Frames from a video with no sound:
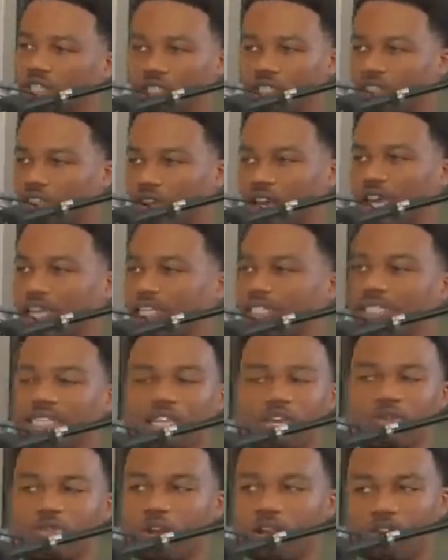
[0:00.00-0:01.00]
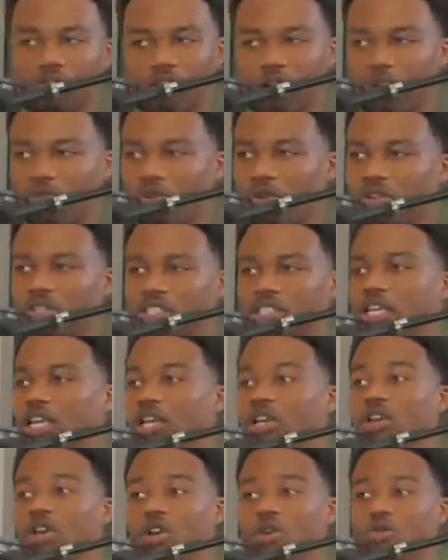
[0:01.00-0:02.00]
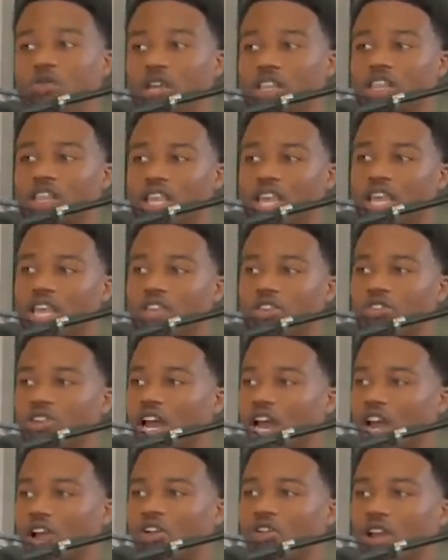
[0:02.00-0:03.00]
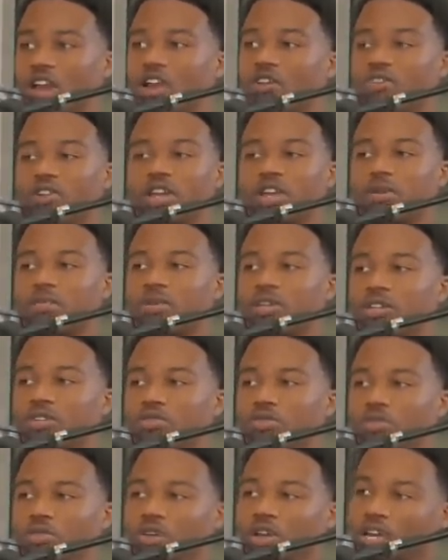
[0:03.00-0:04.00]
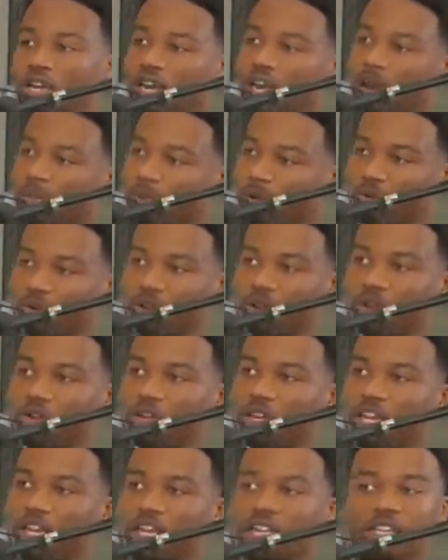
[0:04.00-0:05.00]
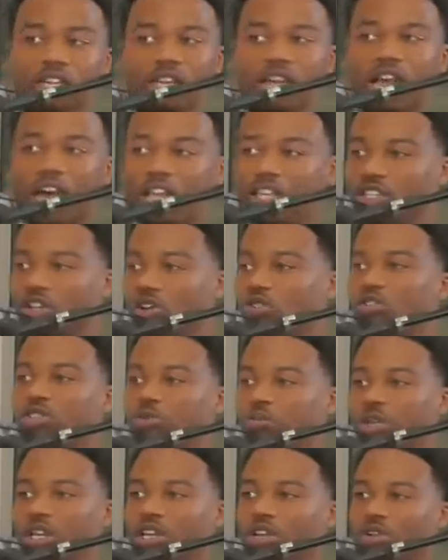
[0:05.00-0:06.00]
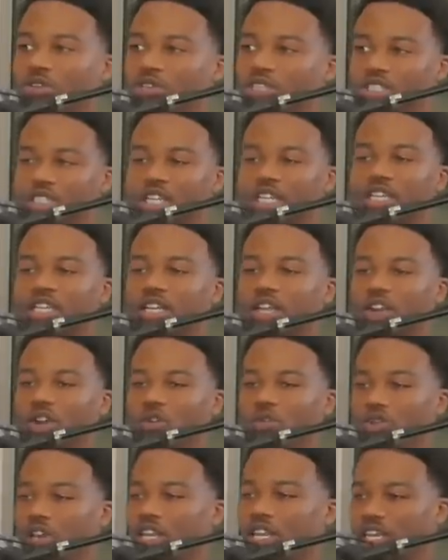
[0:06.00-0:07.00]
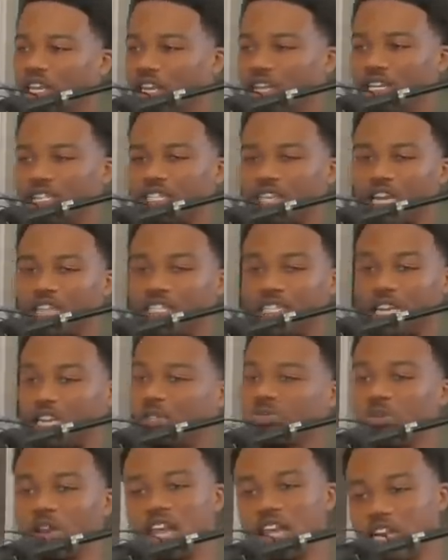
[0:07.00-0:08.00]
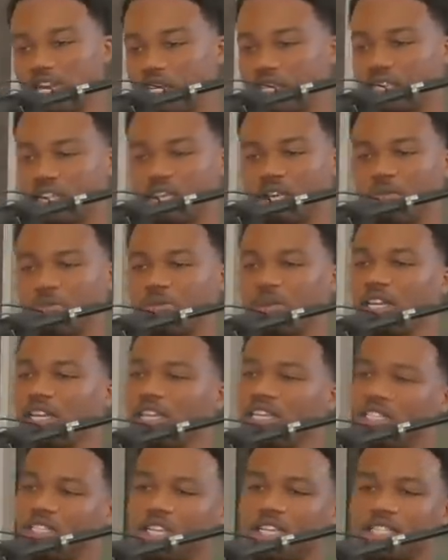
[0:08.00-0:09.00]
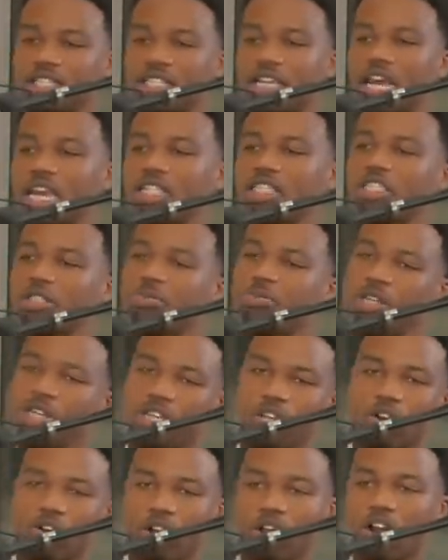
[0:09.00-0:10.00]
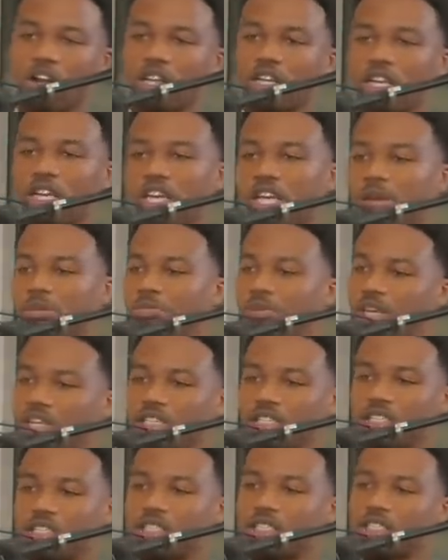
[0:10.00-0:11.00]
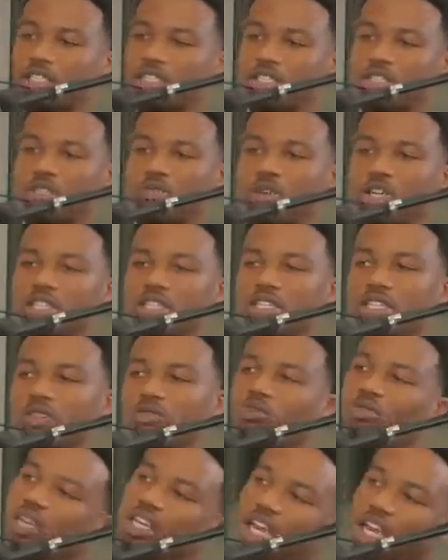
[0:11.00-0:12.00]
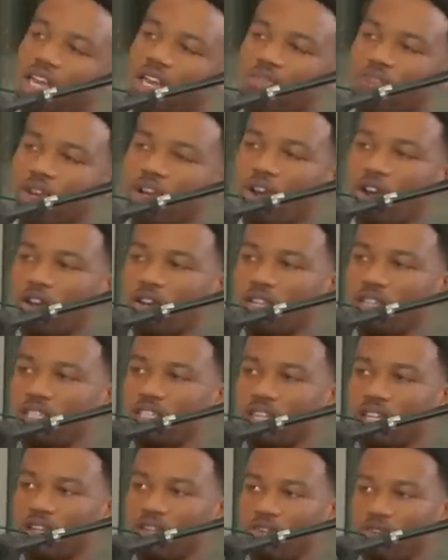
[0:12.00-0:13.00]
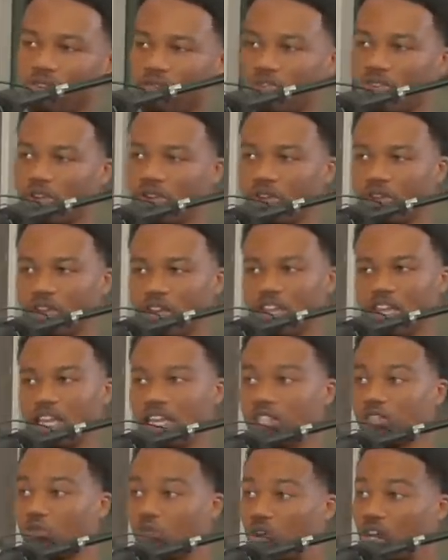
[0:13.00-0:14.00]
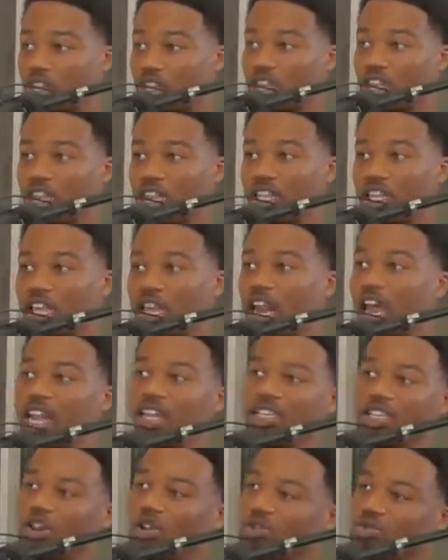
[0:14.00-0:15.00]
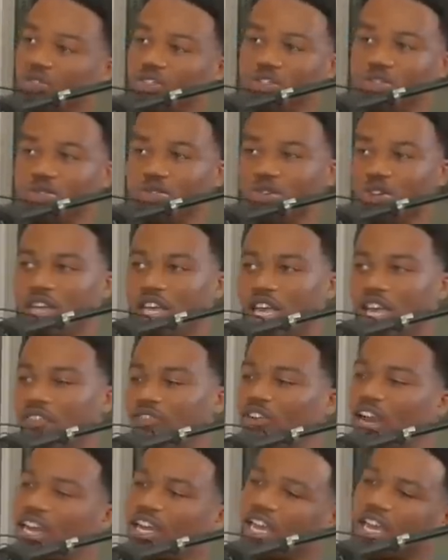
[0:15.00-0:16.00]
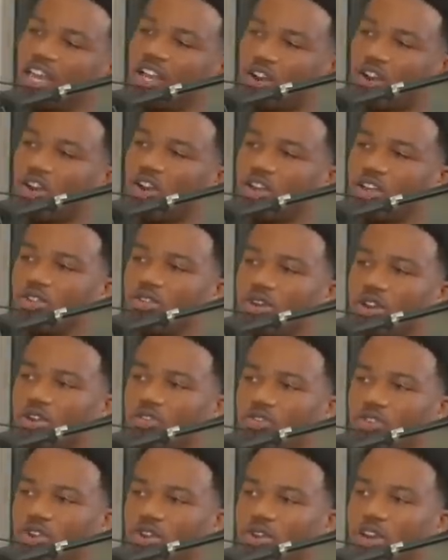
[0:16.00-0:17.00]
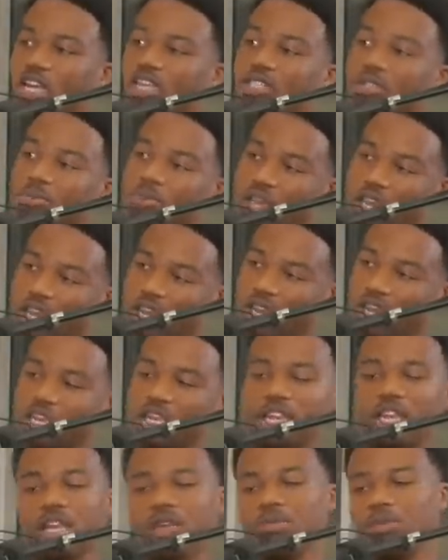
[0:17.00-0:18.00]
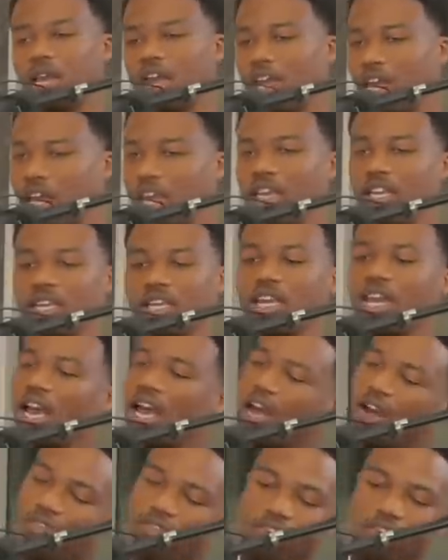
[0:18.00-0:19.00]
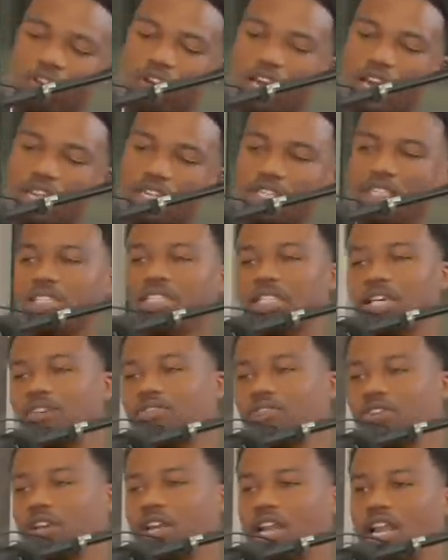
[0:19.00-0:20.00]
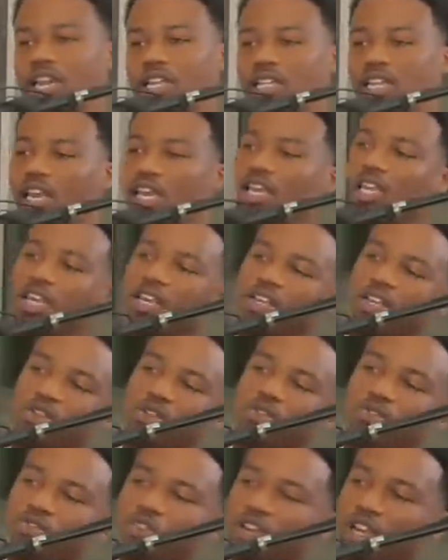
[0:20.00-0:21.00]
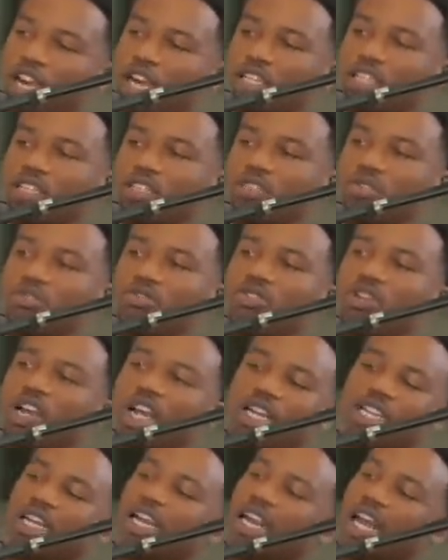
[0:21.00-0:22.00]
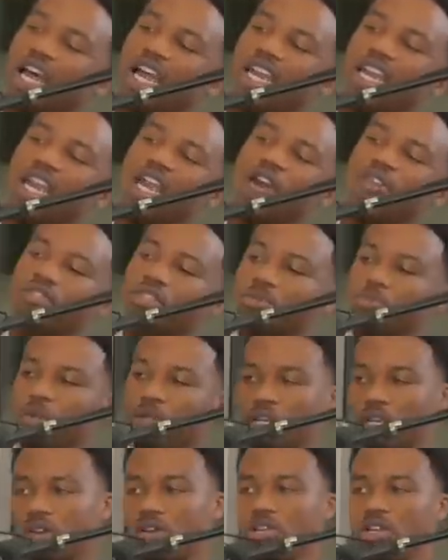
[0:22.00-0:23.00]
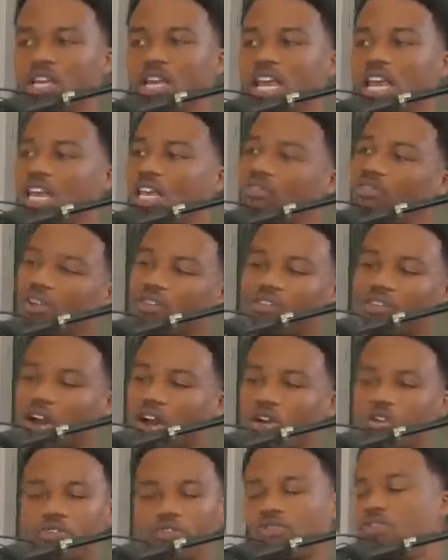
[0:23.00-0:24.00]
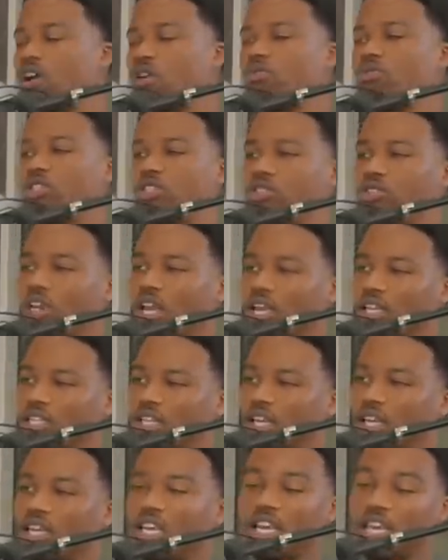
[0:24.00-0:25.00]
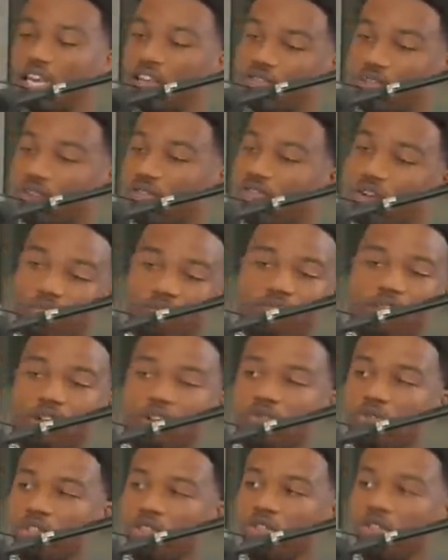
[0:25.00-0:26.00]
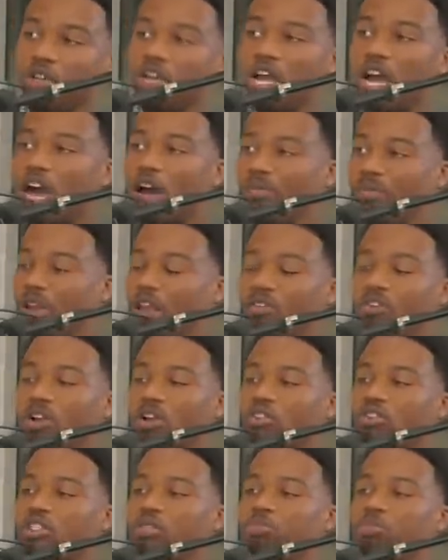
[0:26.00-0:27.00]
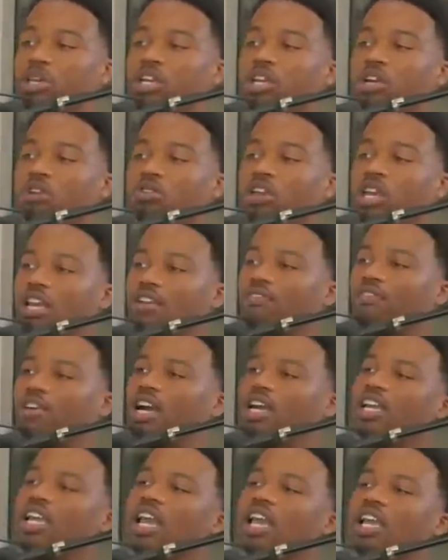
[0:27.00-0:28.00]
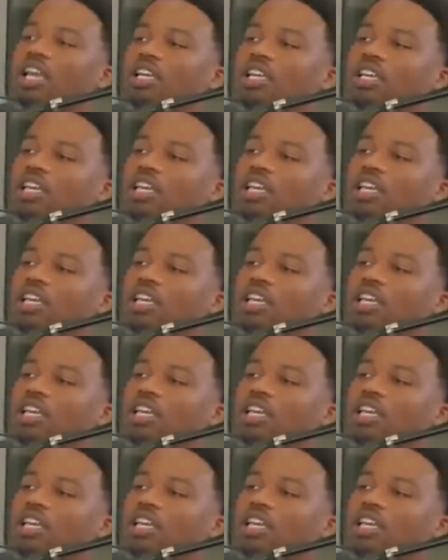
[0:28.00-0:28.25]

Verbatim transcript: so I can say whatever I want to say. One thing you're not gonna ever hear me do. I'm a real nigga. I don't speak on shit with niggas. I explain this to him. Please, let's not speak on our business and situations if we can't even call each other on the phone. That's one thing that I don't do. If I can't call you on the phone as a man, be like, hey, I feel like this, I feel like that, you feel like this, you feel like that, I never speak on it. Even if I don't fuck with you like that, even if I fuck with you, I'm never gonna speak on it if I can't